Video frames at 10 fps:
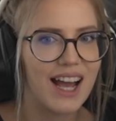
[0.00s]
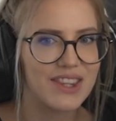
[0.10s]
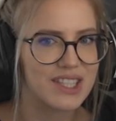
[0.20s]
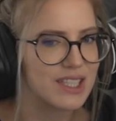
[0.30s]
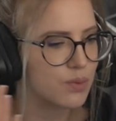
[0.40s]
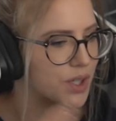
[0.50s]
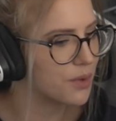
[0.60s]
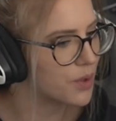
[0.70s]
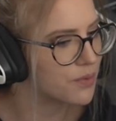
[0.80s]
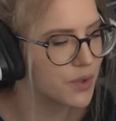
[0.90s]
This is where the
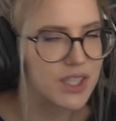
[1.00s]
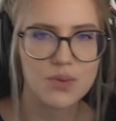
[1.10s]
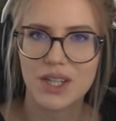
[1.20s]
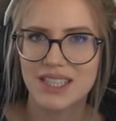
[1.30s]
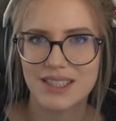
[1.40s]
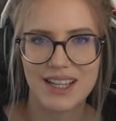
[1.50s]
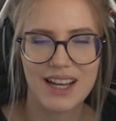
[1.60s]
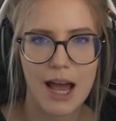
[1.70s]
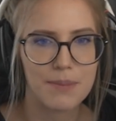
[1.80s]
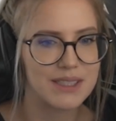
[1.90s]
World First race
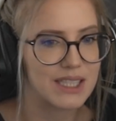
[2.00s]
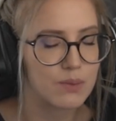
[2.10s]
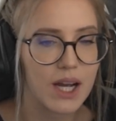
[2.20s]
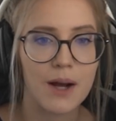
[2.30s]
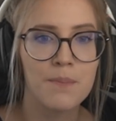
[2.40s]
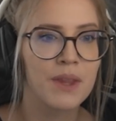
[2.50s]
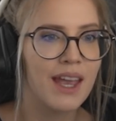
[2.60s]
happens as well.